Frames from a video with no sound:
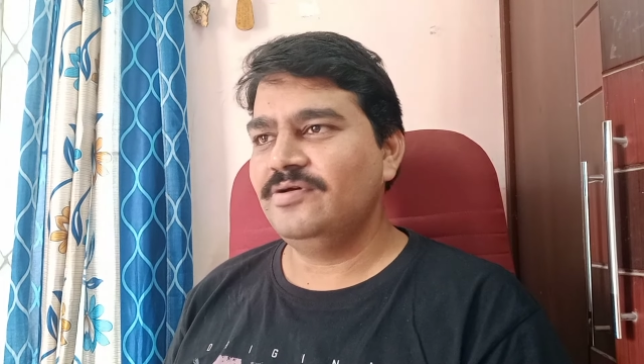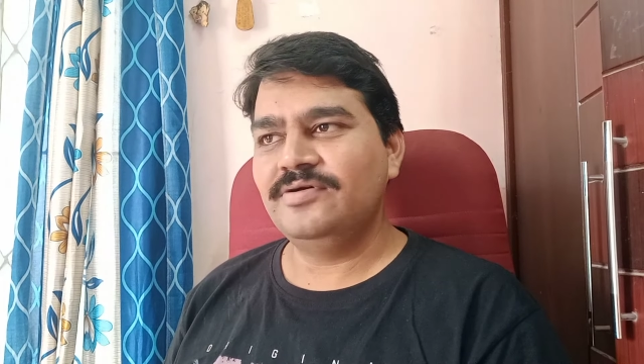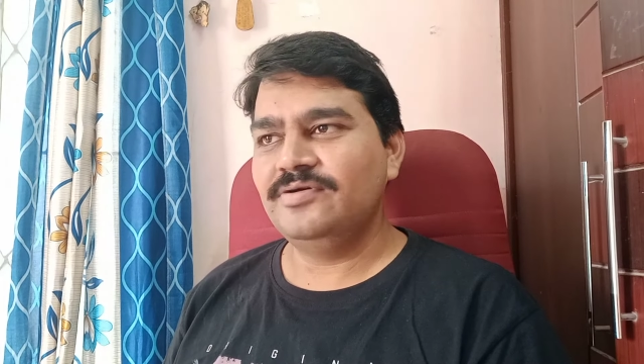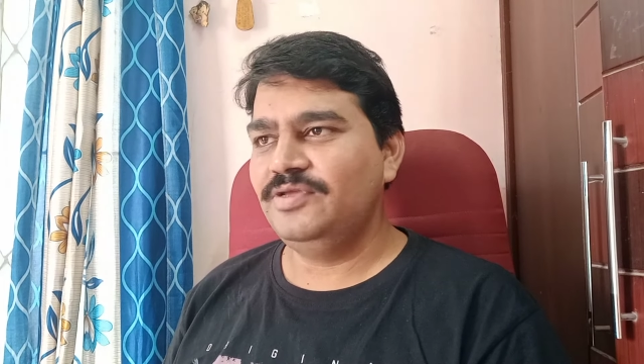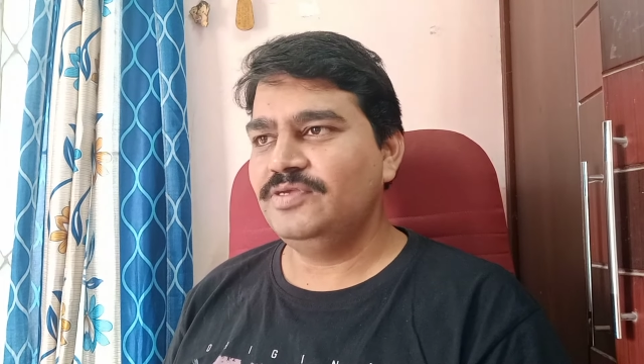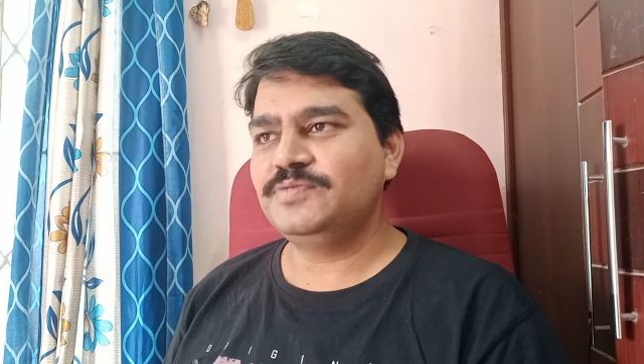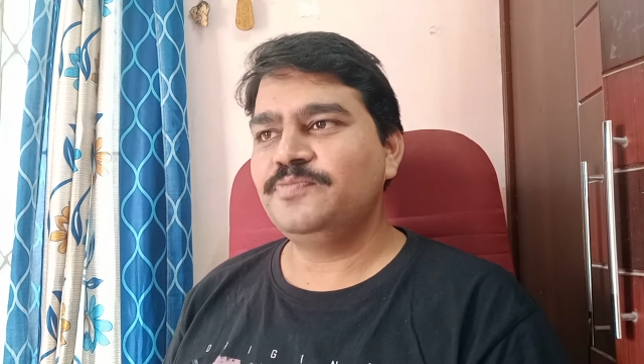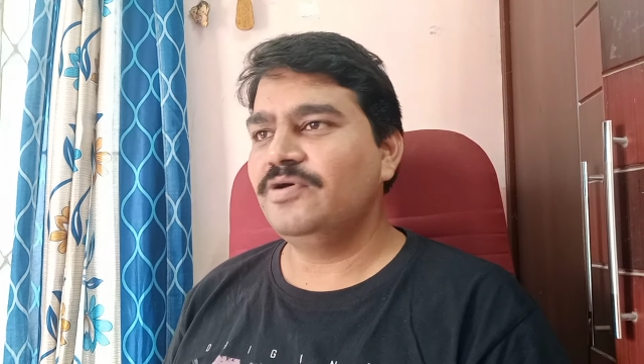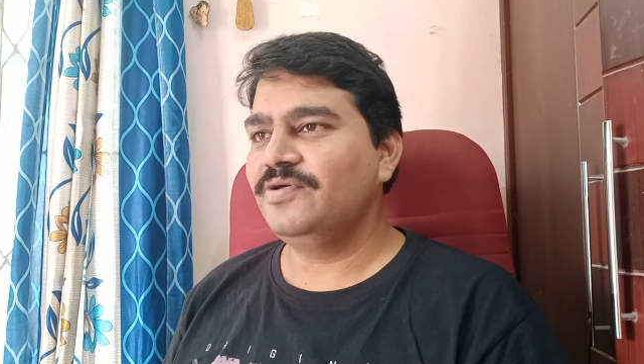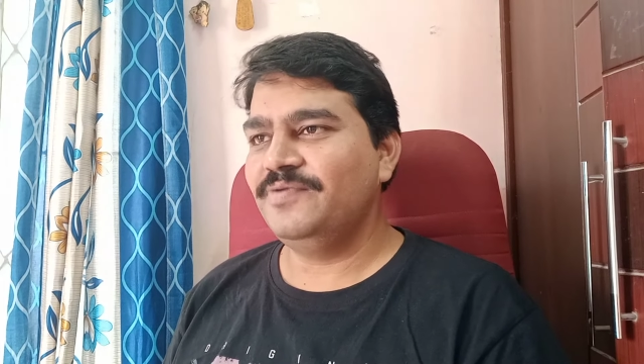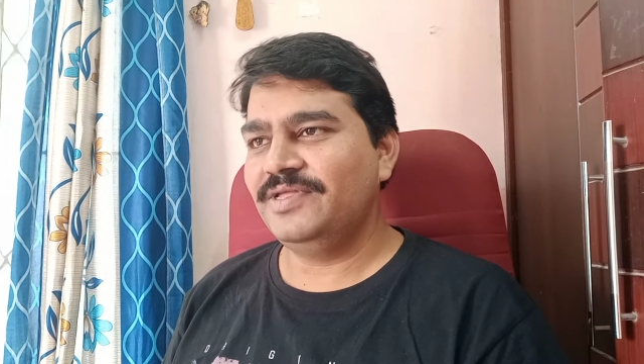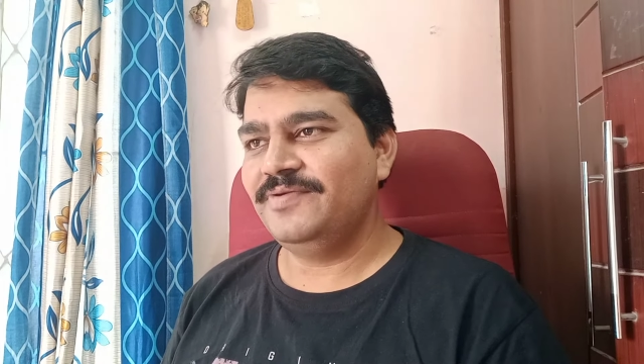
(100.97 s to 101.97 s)
You
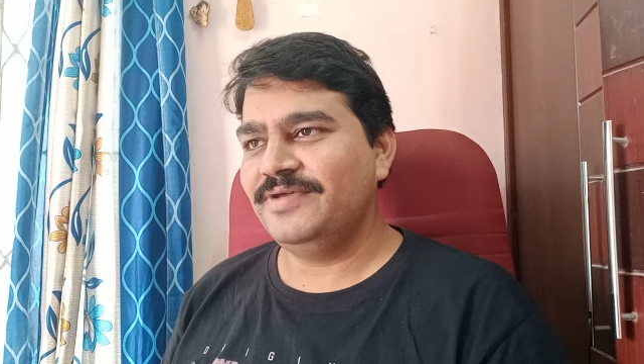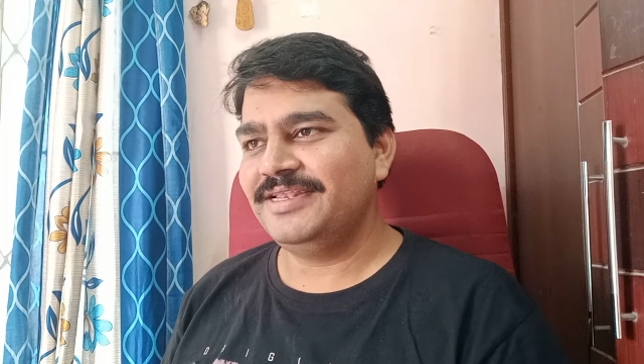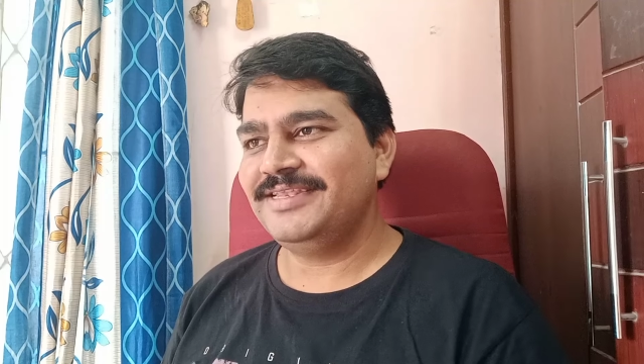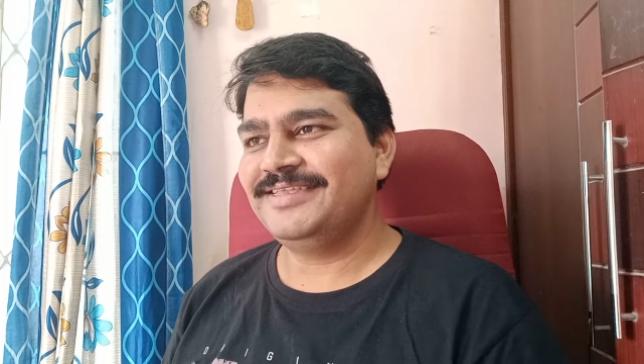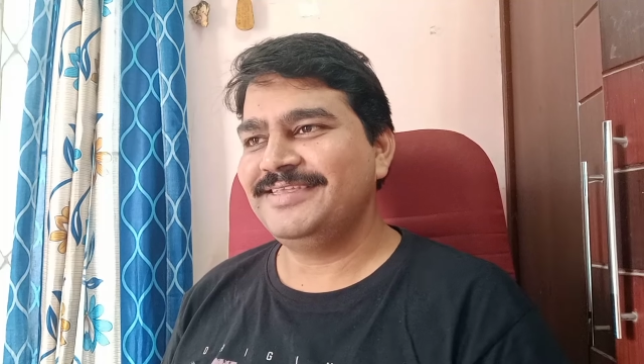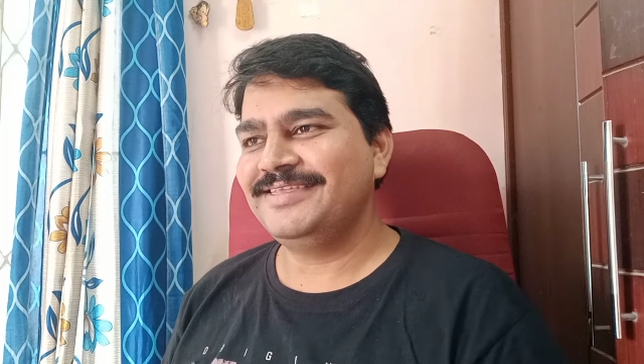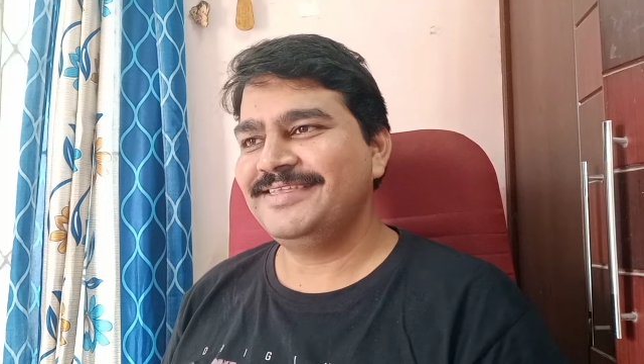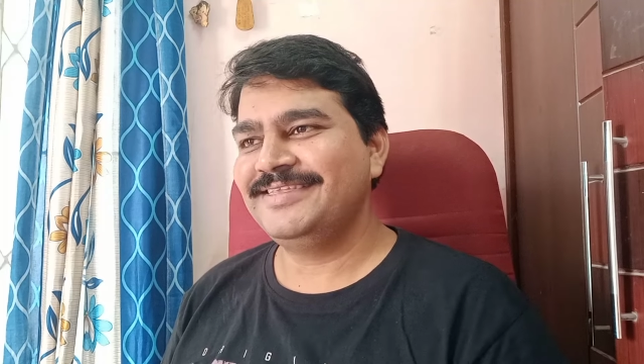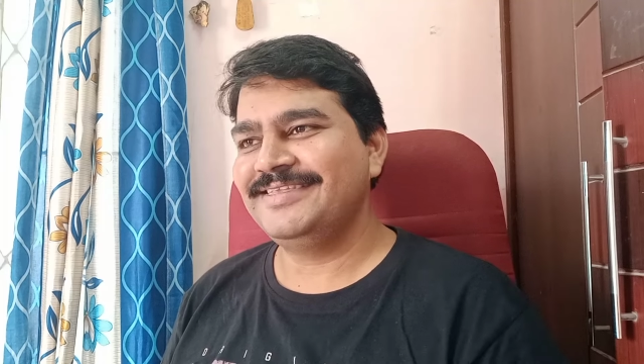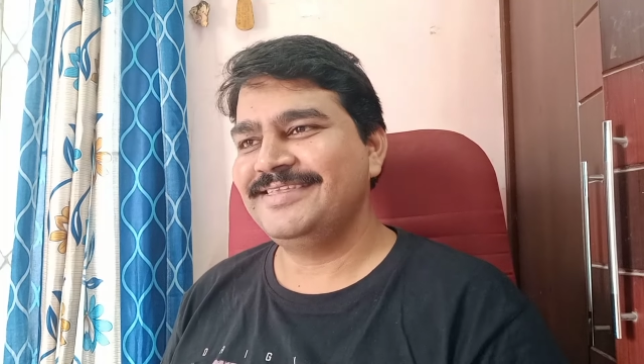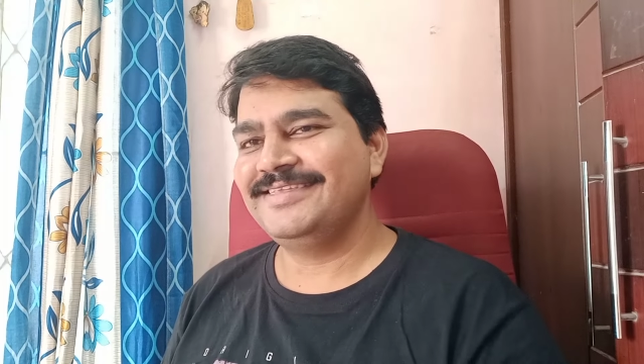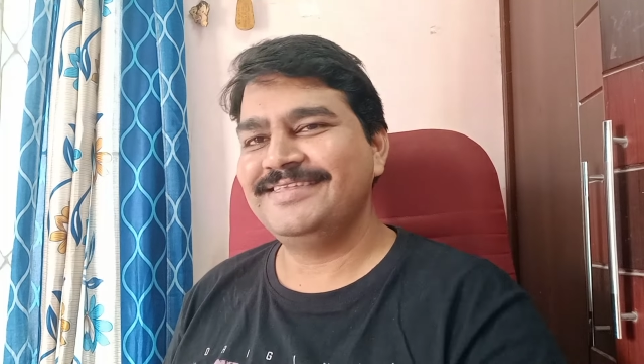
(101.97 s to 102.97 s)
spoke very well.
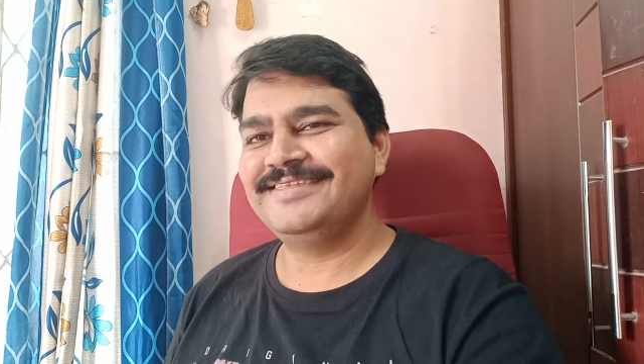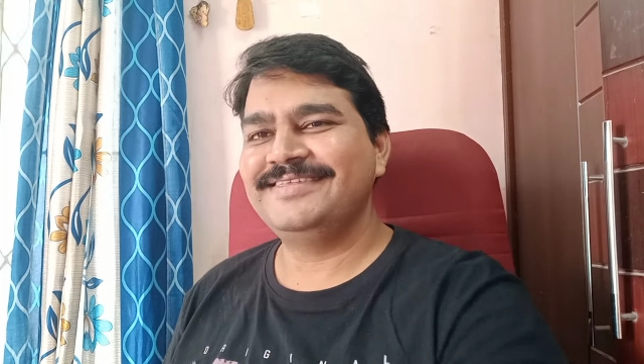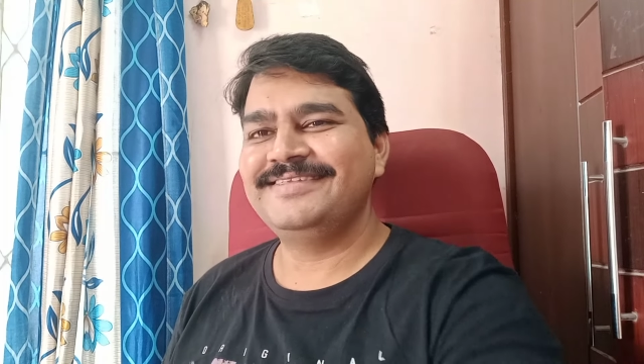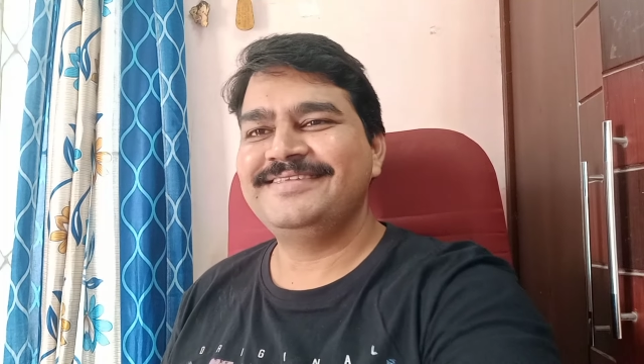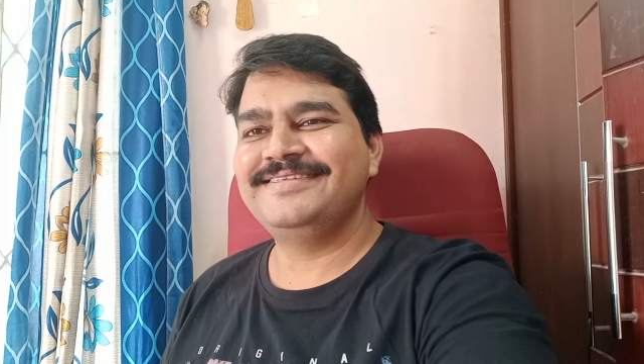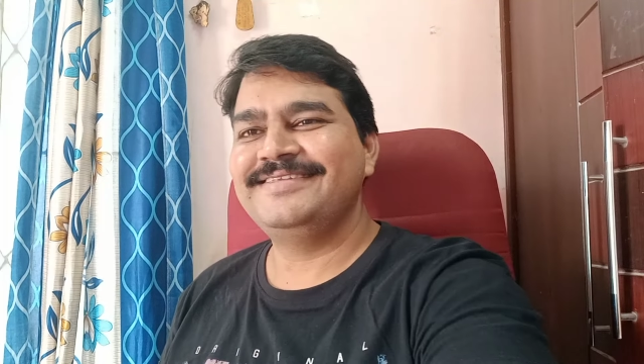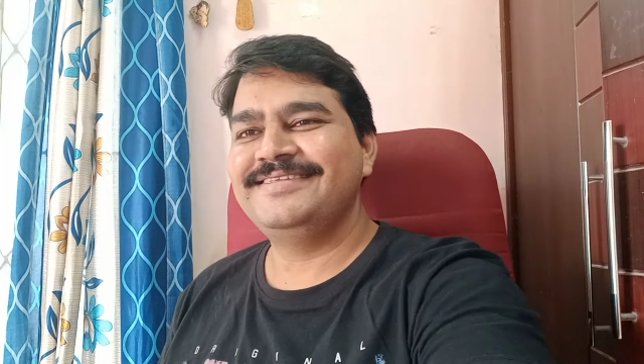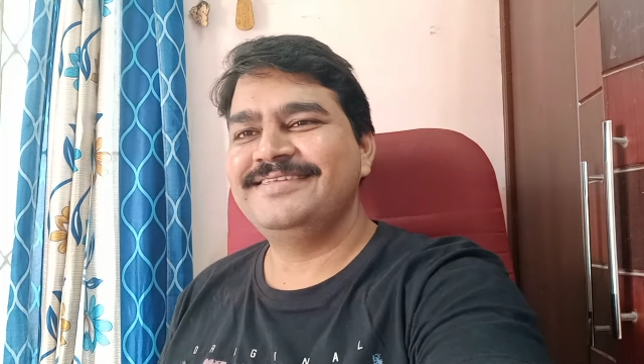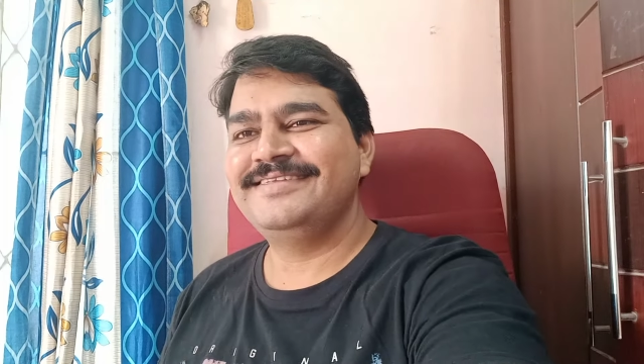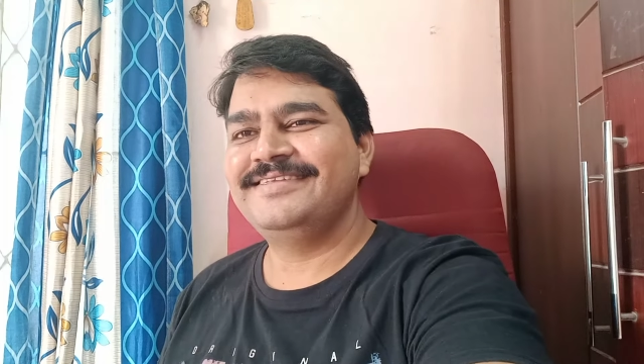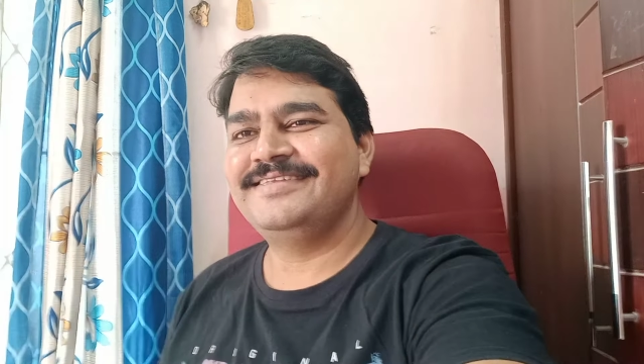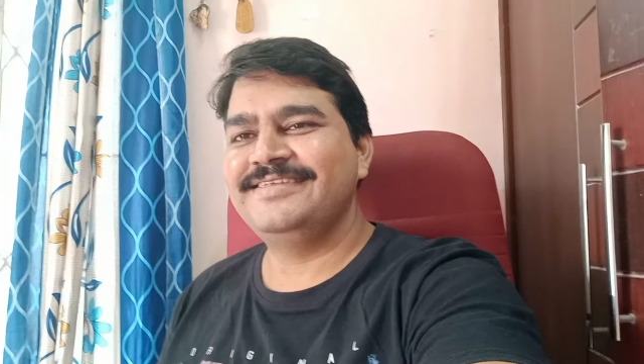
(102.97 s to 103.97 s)
Yeah.